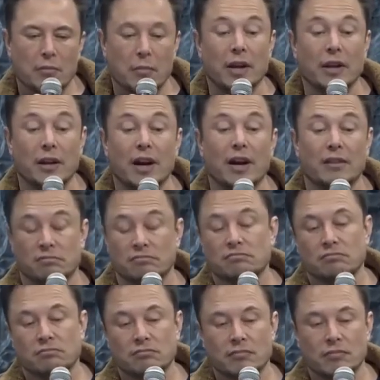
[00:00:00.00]
by a lot.
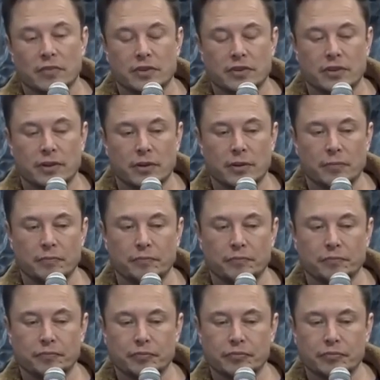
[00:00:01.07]
So